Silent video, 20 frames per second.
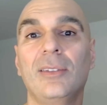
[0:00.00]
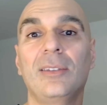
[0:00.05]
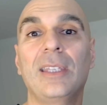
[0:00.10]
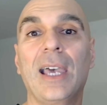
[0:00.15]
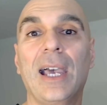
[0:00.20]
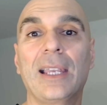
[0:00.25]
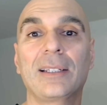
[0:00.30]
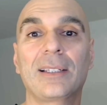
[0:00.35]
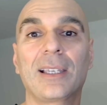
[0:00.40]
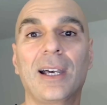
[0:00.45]

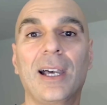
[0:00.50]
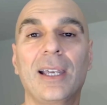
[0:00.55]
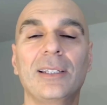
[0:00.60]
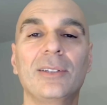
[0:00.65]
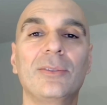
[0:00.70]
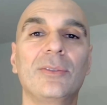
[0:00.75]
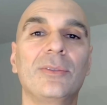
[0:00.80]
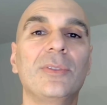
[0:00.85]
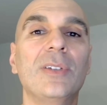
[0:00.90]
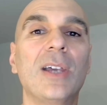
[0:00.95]
that kind
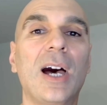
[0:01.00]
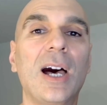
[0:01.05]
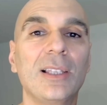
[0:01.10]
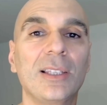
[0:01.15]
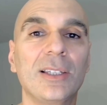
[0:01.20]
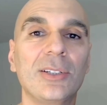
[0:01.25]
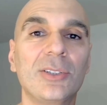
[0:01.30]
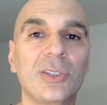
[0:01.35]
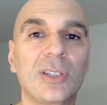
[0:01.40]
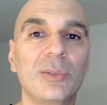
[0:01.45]
of
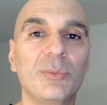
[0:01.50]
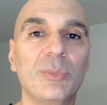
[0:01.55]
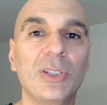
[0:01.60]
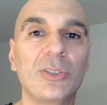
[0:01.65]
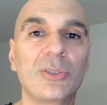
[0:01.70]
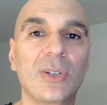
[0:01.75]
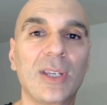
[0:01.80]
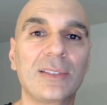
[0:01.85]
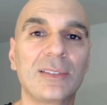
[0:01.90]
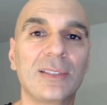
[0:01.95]
knowledge can be
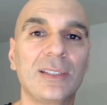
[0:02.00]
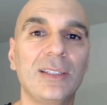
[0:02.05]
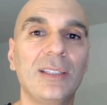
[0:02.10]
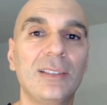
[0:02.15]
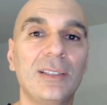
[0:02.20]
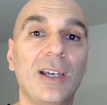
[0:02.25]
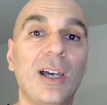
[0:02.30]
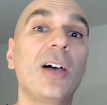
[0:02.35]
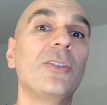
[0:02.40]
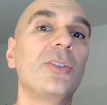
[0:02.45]
translated
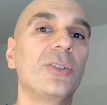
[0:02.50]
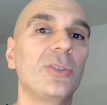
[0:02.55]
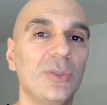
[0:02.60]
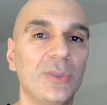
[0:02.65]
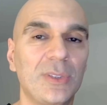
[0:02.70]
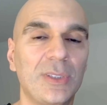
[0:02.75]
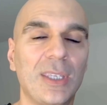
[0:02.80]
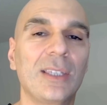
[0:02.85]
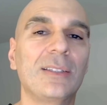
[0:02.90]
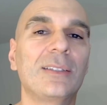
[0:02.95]
to other
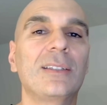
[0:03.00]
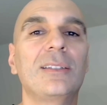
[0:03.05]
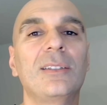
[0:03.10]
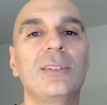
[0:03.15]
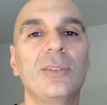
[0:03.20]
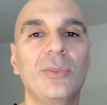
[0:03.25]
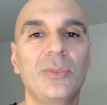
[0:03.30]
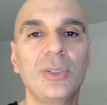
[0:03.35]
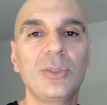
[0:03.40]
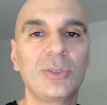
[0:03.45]
use cases
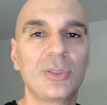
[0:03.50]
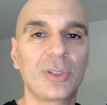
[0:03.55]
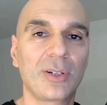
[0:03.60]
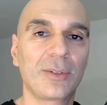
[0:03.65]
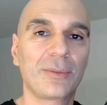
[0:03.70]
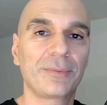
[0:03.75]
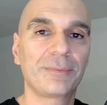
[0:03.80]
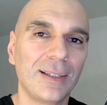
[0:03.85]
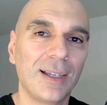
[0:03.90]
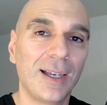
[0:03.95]
in the
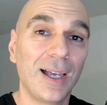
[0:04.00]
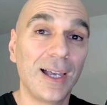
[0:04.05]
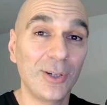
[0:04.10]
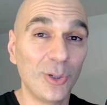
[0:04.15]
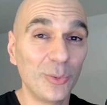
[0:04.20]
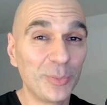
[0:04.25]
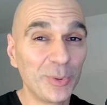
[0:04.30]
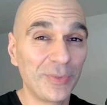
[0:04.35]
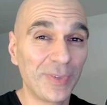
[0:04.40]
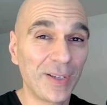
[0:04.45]
future. I
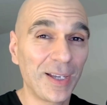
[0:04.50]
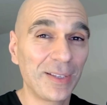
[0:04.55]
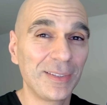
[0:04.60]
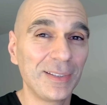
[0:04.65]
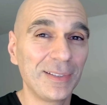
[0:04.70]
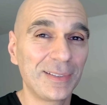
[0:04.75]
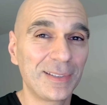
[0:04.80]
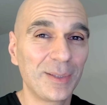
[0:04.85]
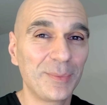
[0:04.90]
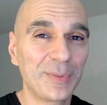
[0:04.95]
hope you found
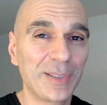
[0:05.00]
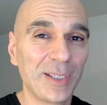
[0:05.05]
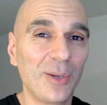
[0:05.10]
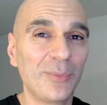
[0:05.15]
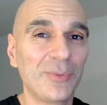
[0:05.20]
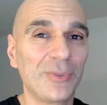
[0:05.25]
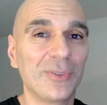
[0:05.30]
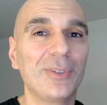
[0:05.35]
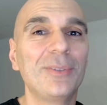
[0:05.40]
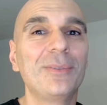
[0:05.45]
these tips
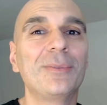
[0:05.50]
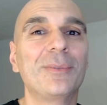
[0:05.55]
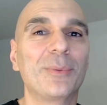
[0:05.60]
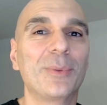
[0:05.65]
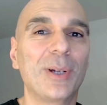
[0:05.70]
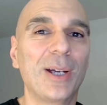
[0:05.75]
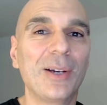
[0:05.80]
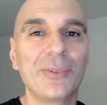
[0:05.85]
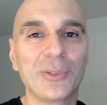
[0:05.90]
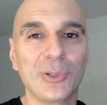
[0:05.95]
helpful
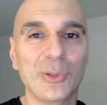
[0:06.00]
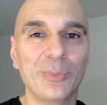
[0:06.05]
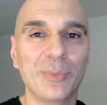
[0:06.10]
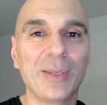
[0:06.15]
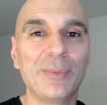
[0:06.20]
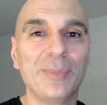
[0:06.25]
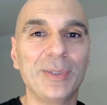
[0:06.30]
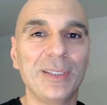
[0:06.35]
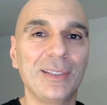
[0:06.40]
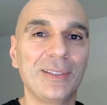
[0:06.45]
wherever you may
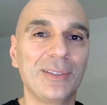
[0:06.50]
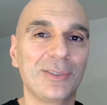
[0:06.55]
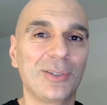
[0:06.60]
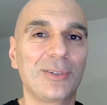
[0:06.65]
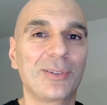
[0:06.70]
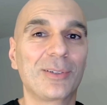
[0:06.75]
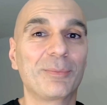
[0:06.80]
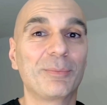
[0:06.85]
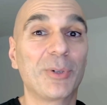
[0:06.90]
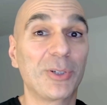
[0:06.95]
be in
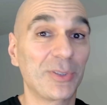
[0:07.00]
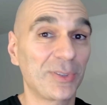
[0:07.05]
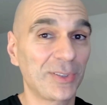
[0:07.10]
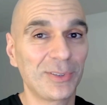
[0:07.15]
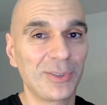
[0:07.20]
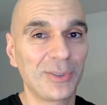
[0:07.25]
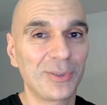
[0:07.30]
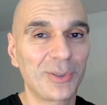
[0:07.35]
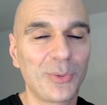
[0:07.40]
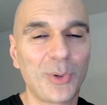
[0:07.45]
your
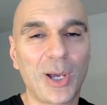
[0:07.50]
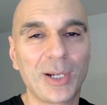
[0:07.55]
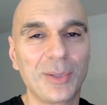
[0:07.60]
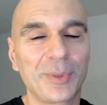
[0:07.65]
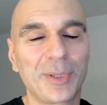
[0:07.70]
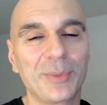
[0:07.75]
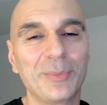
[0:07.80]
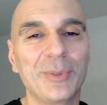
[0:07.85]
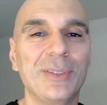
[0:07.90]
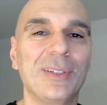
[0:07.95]
personal quantum
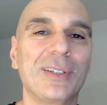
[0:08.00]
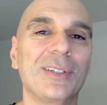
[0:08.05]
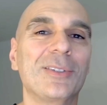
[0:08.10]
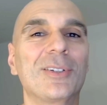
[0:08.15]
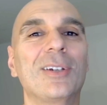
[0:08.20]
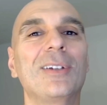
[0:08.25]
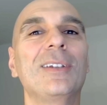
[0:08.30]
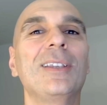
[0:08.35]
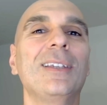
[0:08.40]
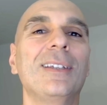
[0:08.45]
computing
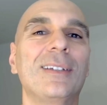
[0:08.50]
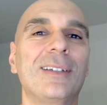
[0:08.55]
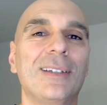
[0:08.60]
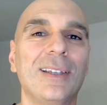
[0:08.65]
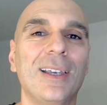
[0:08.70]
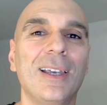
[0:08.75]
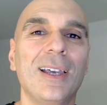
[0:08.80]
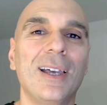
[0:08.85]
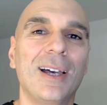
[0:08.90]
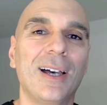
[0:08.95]
journey.
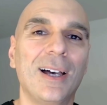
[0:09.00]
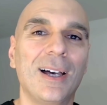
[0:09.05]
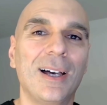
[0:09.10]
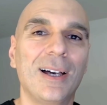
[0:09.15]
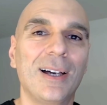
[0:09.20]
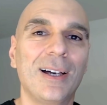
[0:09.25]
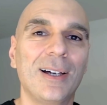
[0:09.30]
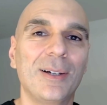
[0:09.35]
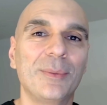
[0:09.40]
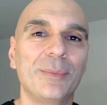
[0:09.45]

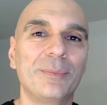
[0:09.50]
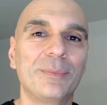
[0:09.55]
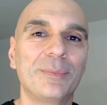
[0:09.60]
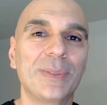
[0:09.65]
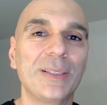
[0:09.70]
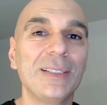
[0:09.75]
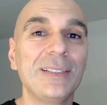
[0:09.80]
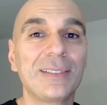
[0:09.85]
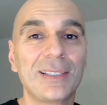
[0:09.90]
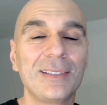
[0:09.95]
Uh,
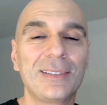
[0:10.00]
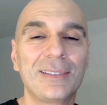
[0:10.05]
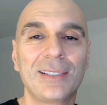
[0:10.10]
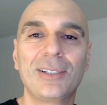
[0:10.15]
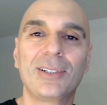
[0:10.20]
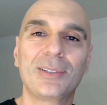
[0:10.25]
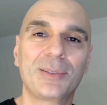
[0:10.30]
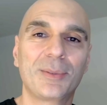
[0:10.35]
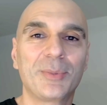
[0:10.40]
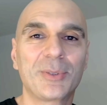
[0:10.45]
please
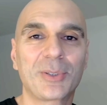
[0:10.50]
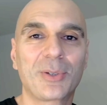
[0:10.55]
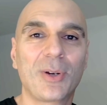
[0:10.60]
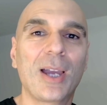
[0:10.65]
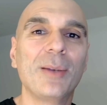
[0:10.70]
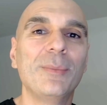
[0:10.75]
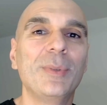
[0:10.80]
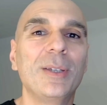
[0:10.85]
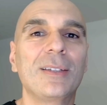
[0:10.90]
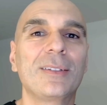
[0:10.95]
consider
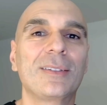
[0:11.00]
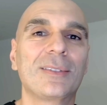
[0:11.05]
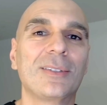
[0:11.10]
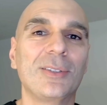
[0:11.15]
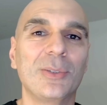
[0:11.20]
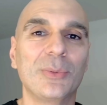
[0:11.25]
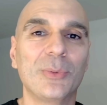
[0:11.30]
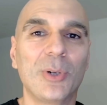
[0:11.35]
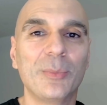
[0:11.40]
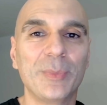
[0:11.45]
subscribing so
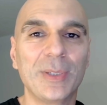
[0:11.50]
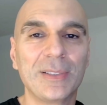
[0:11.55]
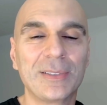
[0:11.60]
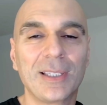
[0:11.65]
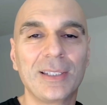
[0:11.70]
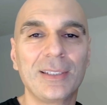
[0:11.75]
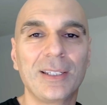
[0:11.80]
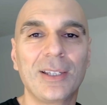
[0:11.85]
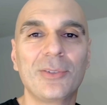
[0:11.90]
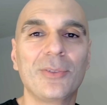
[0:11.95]
you won't miss
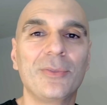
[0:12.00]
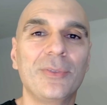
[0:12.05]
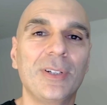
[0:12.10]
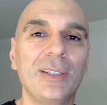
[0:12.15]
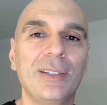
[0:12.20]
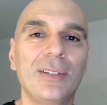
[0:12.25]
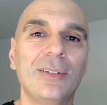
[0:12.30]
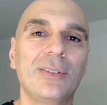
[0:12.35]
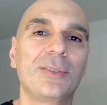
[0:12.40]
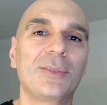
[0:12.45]
any other
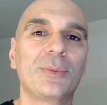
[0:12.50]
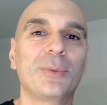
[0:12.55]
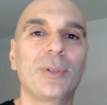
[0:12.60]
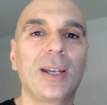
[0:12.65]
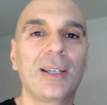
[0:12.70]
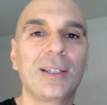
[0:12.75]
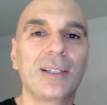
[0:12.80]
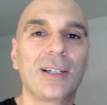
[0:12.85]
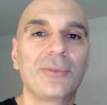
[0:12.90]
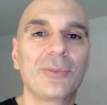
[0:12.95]
videos where
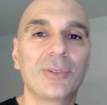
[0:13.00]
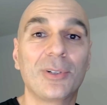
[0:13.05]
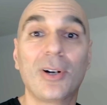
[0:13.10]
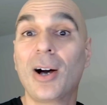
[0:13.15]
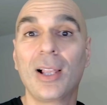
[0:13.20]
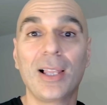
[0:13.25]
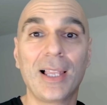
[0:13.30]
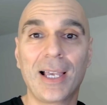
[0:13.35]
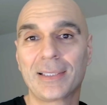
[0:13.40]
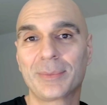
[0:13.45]
I cover
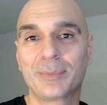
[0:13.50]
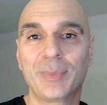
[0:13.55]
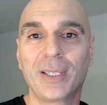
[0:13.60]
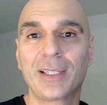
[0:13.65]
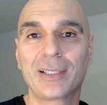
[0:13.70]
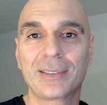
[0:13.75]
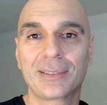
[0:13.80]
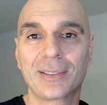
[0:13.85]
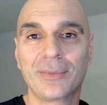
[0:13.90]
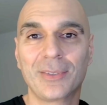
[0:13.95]
all
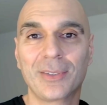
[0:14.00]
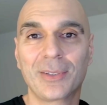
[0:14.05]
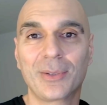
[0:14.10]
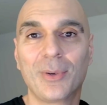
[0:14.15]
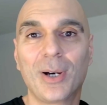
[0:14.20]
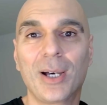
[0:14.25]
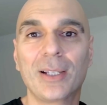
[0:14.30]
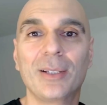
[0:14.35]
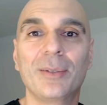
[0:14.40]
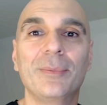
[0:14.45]
aspects of the
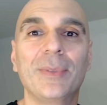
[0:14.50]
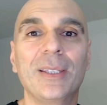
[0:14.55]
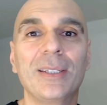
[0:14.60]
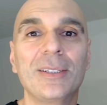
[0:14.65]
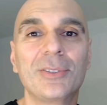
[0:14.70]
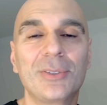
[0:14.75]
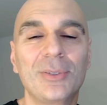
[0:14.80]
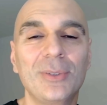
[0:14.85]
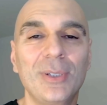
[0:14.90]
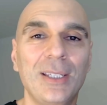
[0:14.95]
quantum
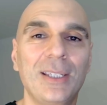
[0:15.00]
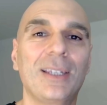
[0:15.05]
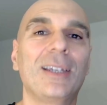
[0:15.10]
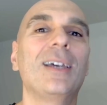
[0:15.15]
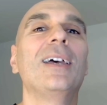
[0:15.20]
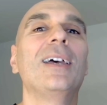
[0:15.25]
industry.